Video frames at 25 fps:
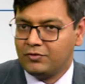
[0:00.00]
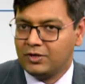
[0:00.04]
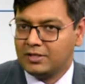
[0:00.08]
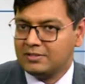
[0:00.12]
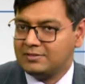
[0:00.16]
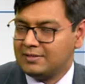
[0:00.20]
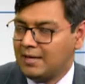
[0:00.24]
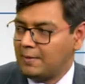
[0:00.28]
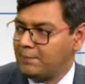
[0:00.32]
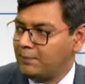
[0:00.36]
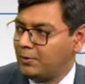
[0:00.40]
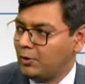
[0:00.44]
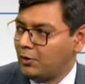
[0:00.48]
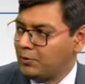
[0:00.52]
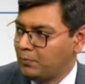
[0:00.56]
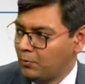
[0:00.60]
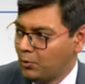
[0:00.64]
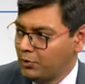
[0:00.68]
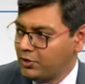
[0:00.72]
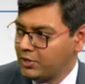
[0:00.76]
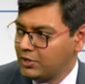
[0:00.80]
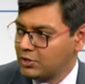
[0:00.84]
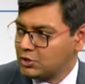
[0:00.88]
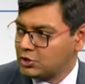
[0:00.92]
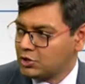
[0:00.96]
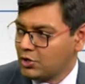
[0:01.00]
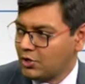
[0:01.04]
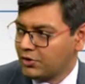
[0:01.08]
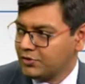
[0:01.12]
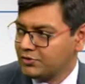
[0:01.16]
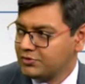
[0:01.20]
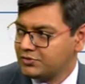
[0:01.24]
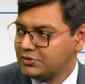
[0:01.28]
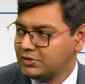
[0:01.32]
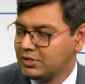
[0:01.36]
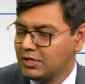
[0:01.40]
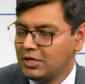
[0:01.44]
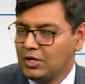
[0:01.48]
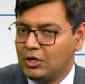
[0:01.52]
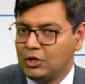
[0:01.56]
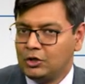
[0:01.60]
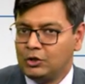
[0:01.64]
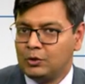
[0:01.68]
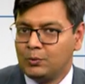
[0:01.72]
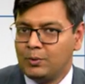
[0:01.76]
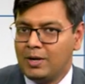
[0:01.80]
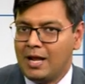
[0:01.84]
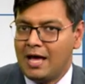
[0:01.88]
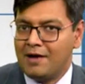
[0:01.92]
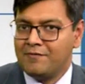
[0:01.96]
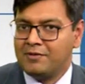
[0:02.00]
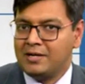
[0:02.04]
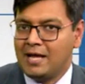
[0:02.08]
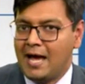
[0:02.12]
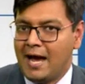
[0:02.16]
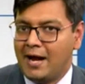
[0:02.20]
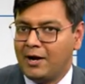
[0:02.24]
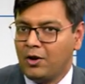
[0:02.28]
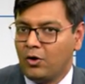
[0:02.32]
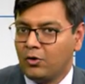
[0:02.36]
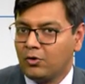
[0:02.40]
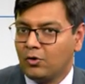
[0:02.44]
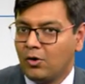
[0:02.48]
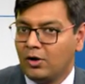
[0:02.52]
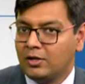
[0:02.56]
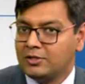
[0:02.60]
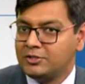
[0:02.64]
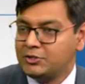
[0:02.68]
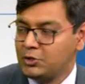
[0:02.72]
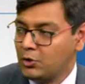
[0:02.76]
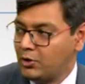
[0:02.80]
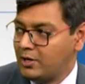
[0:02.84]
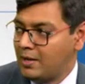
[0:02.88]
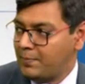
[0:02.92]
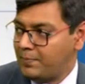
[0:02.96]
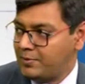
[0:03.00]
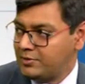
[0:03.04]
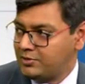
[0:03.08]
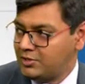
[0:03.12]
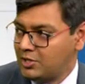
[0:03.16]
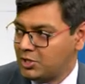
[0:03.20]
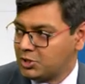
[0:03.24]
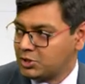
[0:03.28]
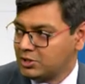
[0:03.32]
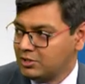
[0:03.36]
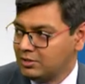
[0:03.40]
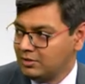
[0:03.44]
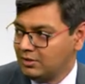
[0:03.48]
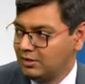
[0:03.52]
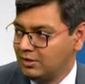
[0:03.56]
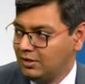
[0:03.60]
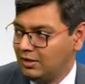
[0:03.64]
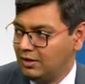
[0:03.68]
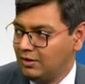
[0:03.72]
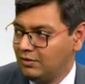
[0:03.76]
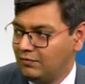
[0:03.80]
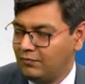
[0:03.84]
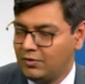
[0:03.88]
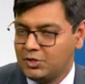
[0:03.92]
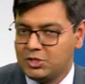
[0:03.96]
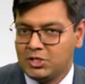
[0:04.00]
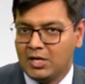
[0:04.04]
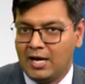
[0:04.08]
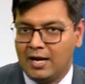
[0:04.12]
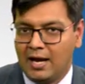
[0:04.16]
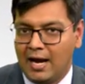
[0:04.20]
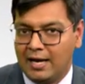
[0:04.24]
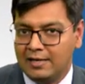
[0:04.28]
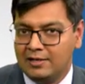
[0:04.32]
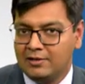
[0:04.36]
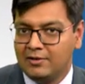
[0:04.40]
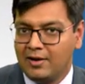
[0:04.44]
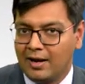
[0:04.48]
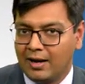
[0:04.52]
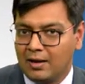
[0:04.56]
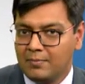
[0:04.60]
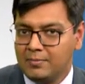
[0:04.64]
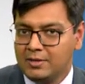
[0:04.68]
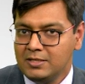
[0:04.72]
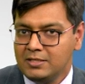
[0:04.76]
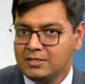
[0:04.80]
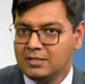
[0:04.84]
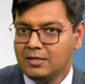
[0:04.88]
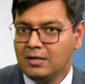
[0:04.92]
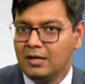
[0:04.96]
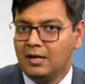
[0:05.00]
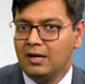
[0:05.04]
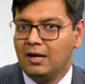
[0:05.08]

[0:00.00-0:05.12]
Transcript: For example, on motor insurance, you would have an add-on called zero depreciation, right. which I highly recommend.